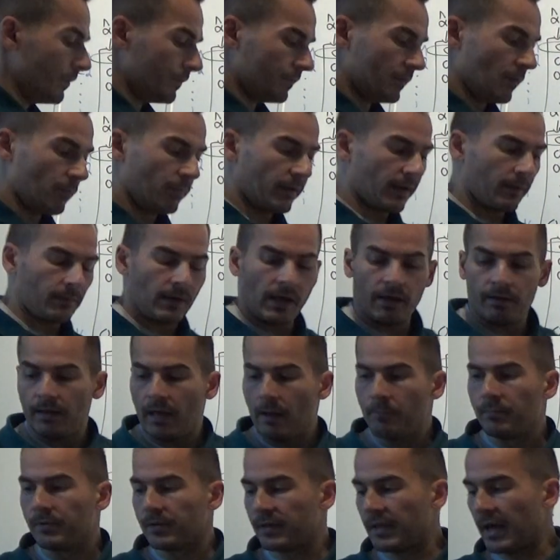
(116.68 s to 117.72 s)
simple
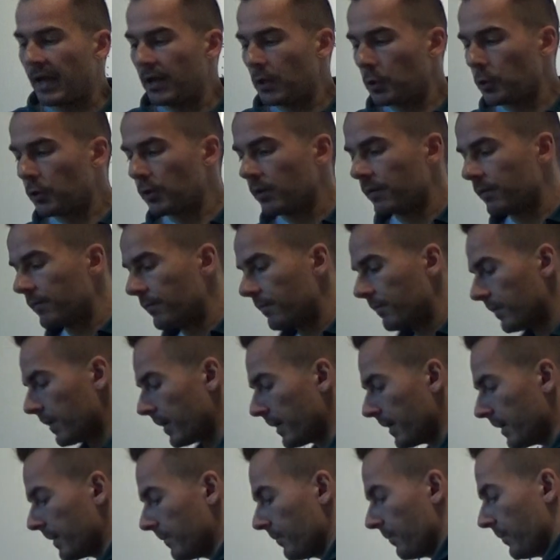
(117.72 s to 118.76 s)
application.
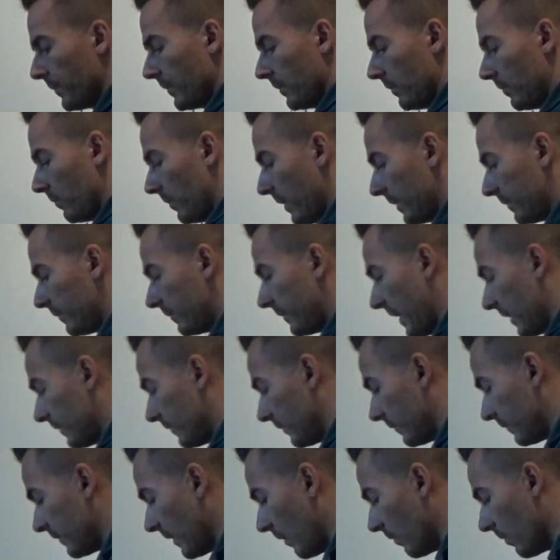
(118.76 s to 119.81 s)
Yeah? So let's take
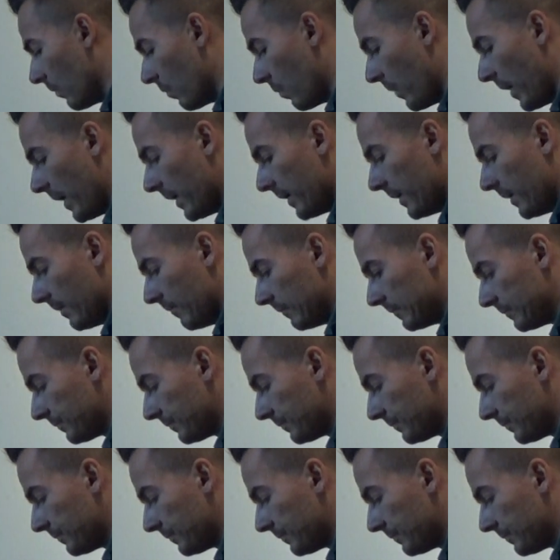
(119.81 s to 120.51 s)
this now away,